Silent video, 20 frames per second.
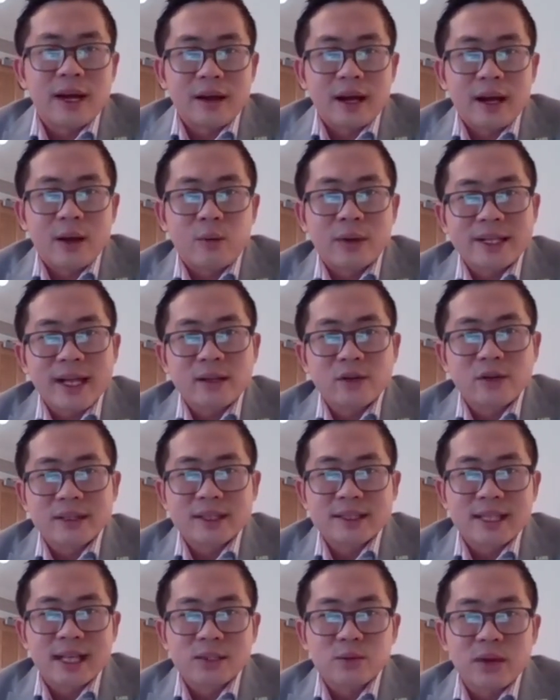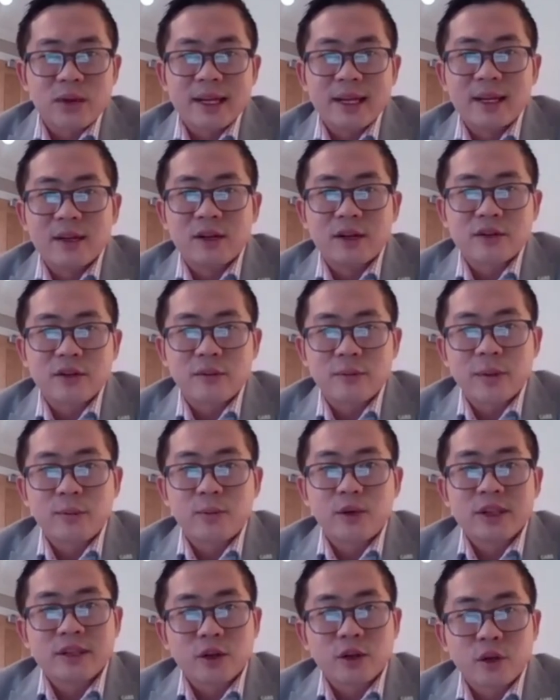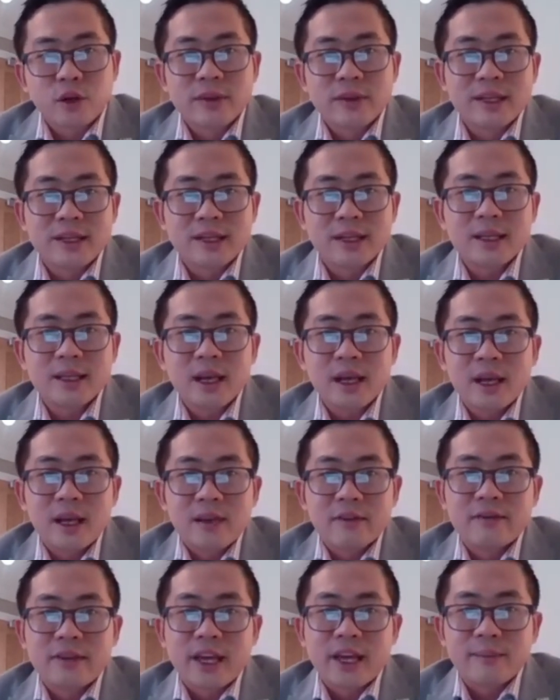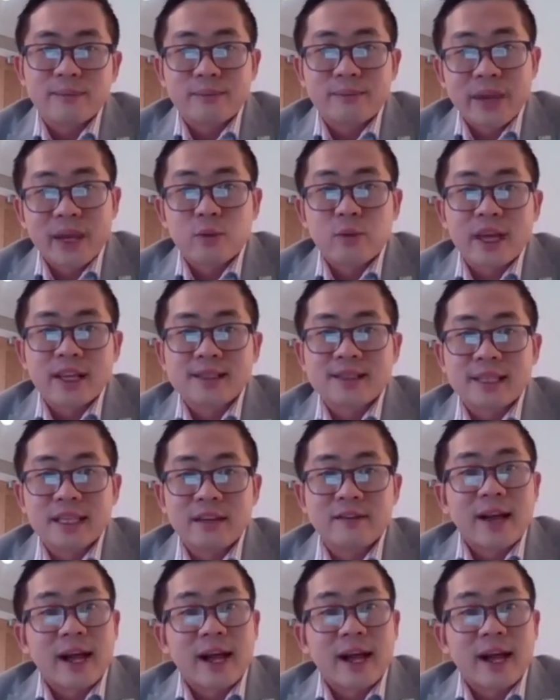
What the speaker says: what I noticed as well, a lot of people in the community, their parents